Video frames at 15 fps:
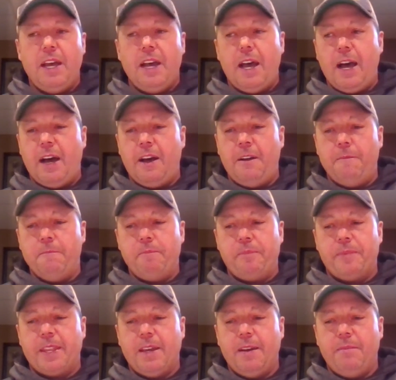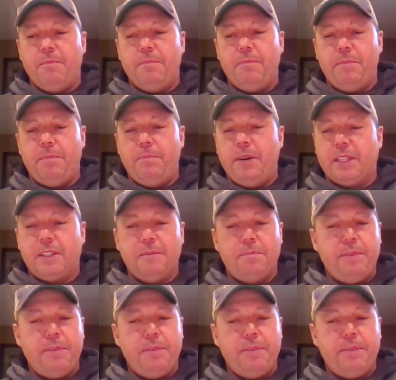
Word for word: Um, but the